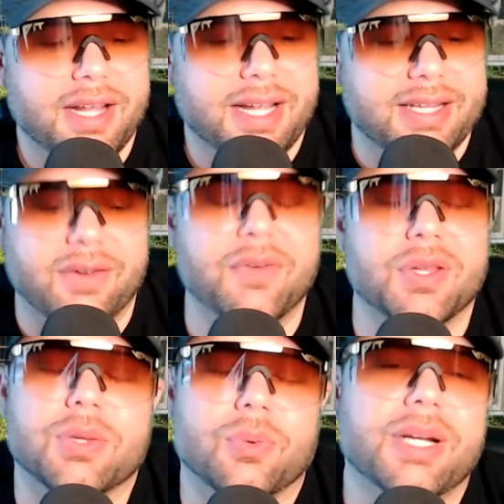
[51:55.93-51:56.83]
and they'll give you
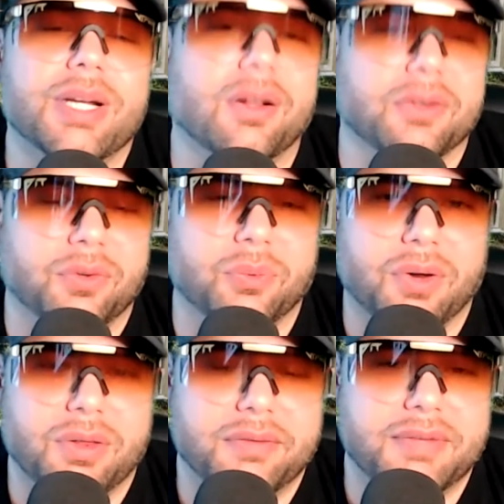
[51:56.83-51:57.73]
$3
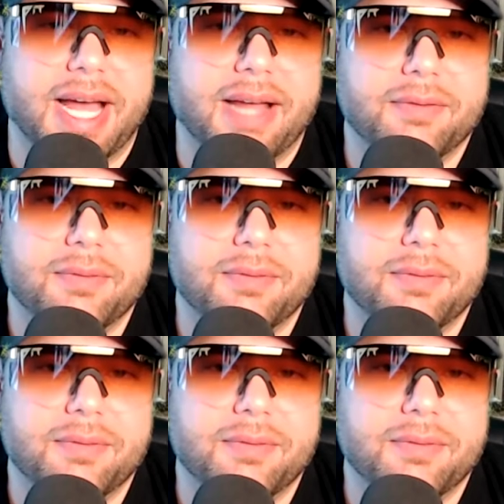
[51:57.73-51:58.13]
worth of that.